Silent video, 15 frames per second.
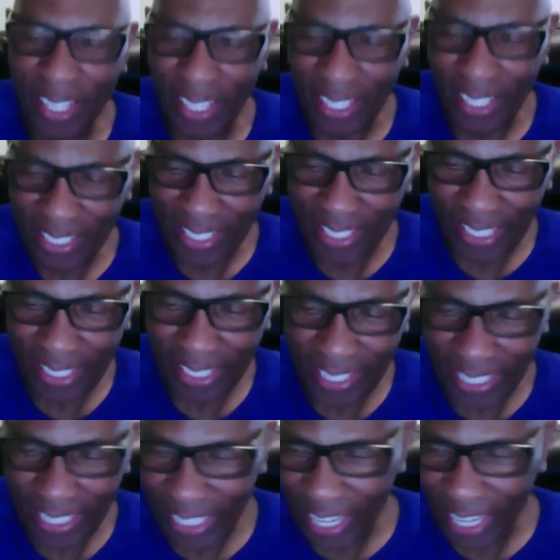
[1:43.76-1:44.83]

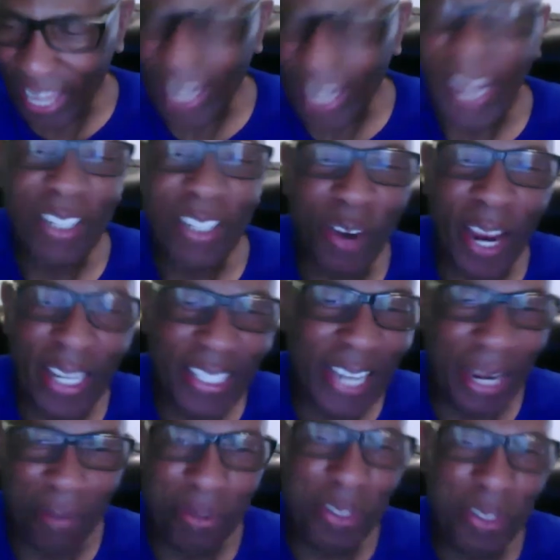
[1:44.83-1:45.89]
the
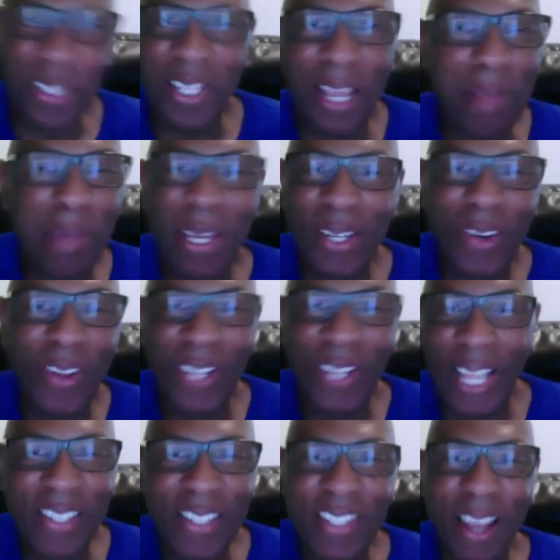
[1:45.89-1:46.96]
8-track tapes. They made all
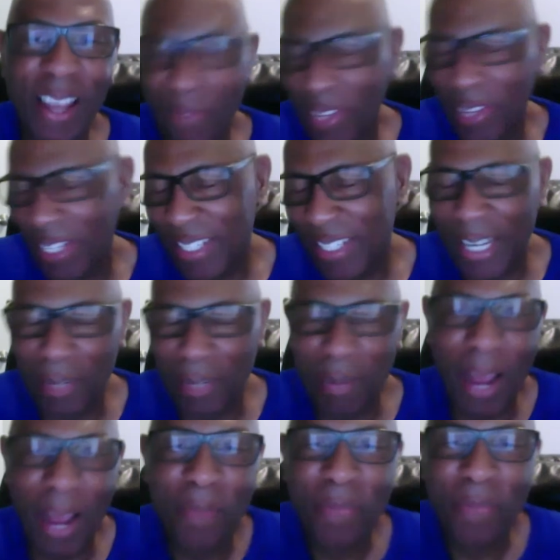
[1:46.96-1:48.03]
that stuff and sent them
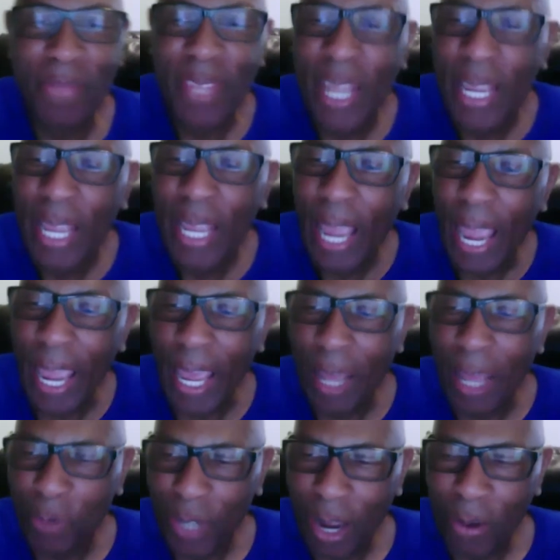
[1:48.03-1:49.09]
out.
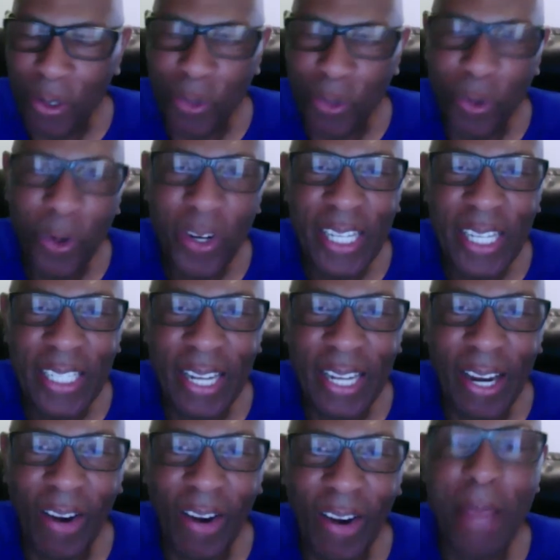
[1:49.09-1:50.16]
And when I was working
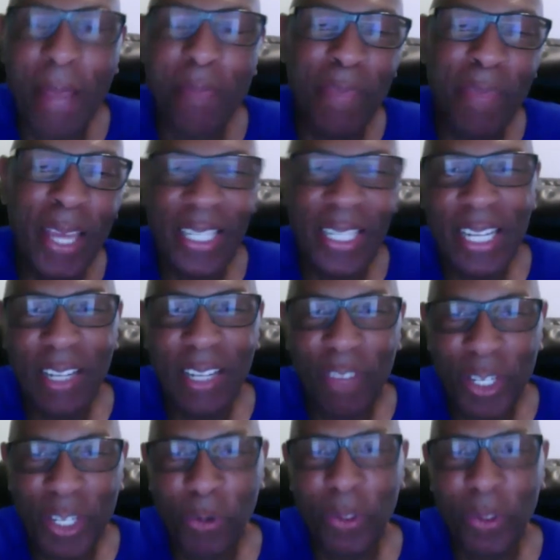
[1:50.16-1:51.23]
there, I met an
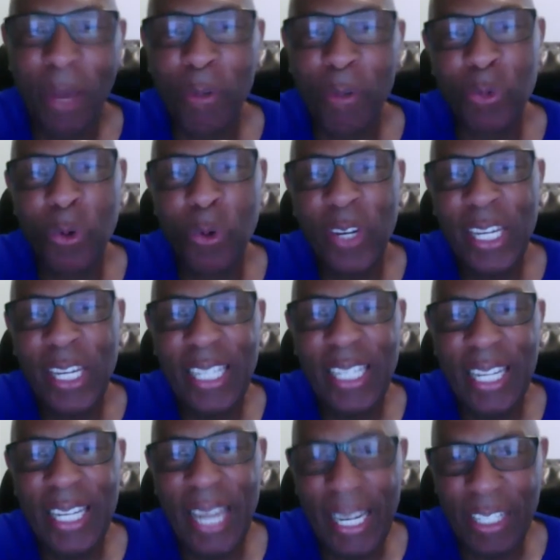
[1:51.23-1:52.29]
individual that was
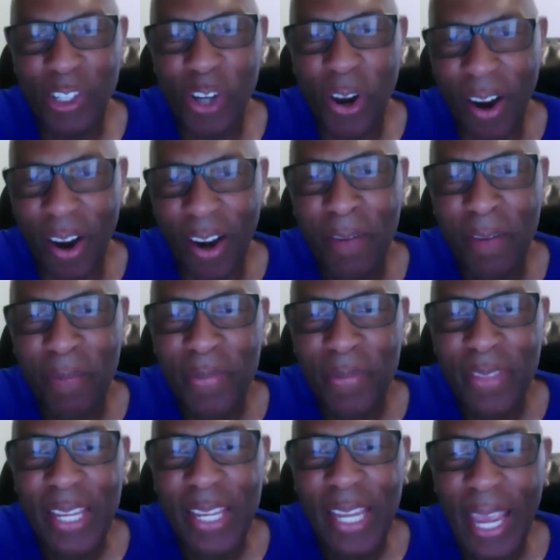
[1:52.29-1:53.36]
working in HR.
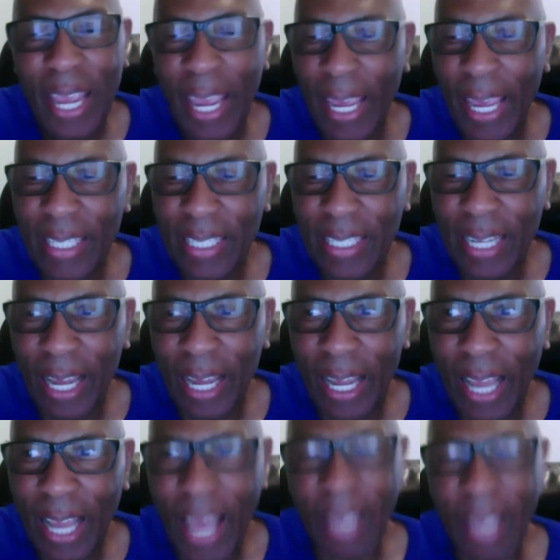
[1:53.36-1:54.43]
And
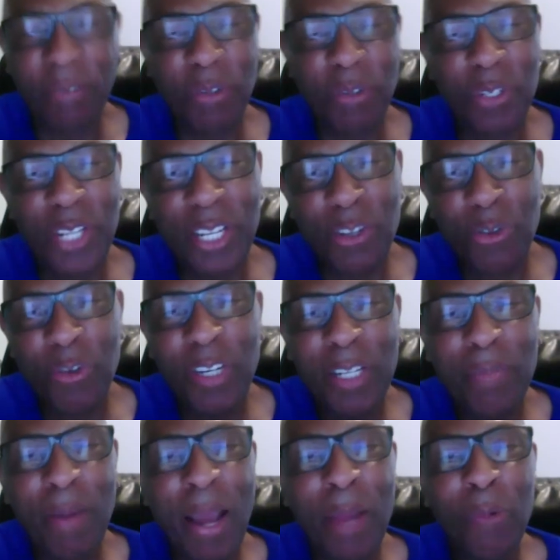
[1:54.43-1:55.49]
I was
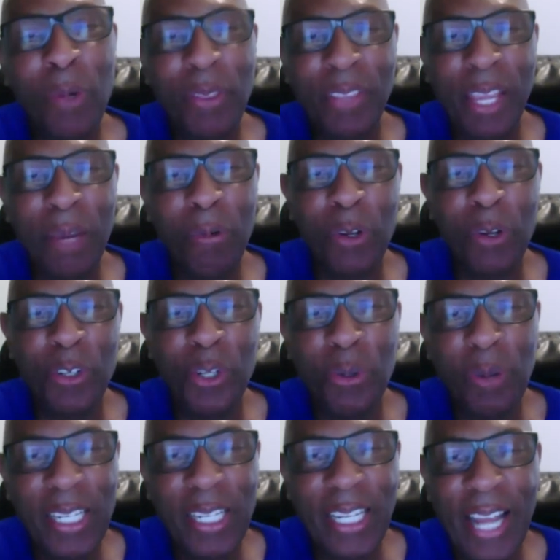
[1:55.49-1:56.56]
intrigued by what they were
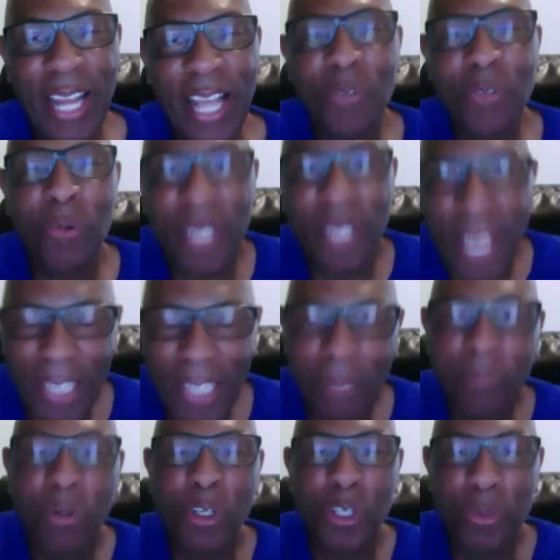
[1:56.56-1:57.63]
doing, and that's what kind
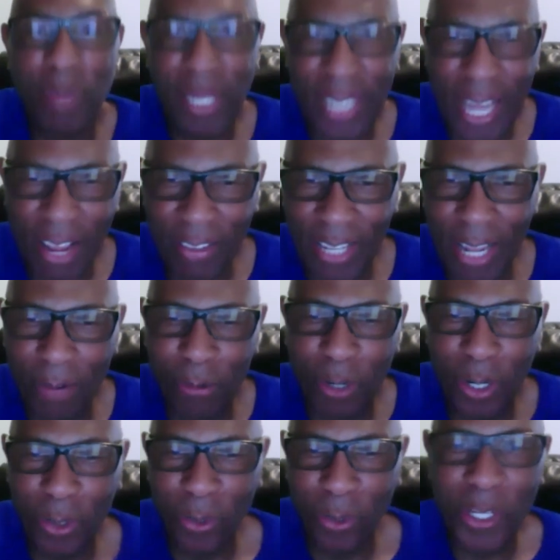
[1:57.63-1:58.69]
of pushed me down that
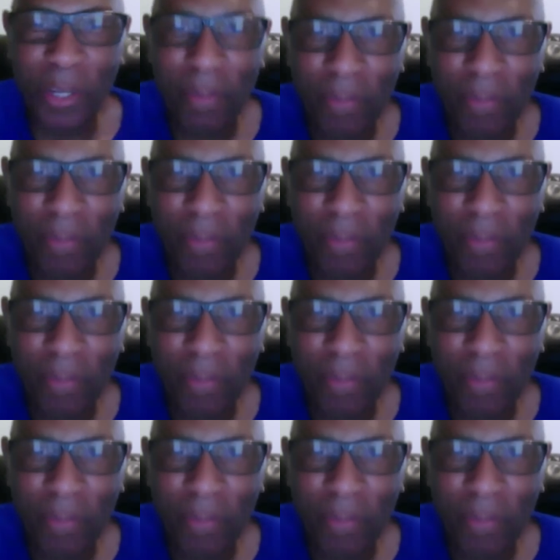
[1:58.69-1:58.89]
road.